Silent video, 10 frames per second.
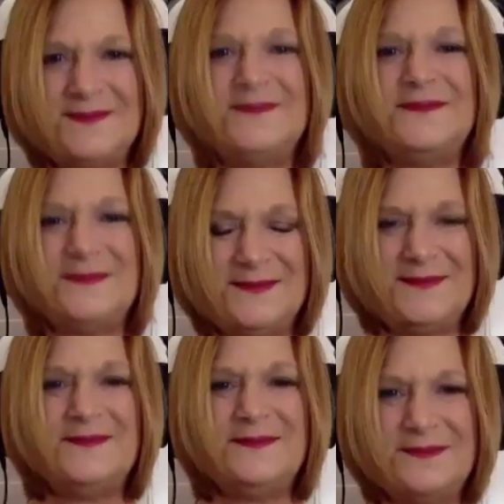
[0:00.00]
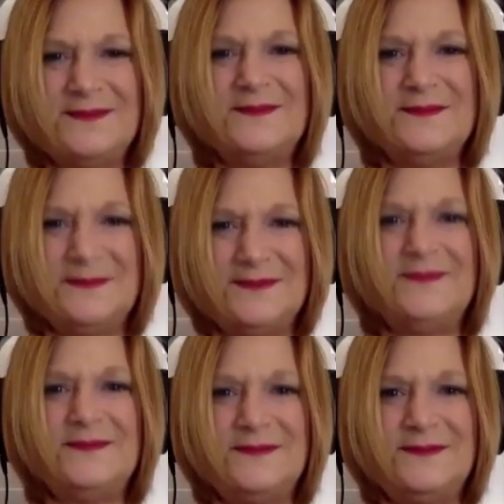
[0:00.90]
what's going to get me through.
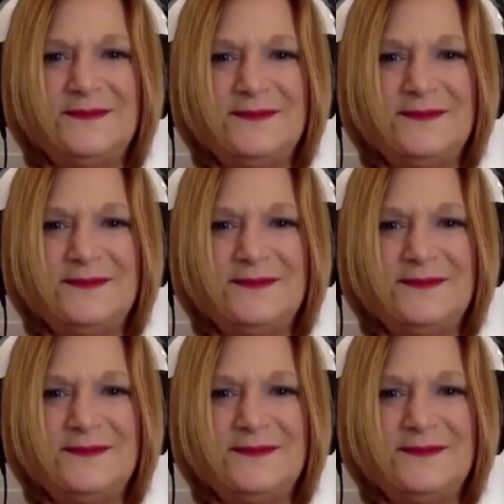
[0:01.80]
And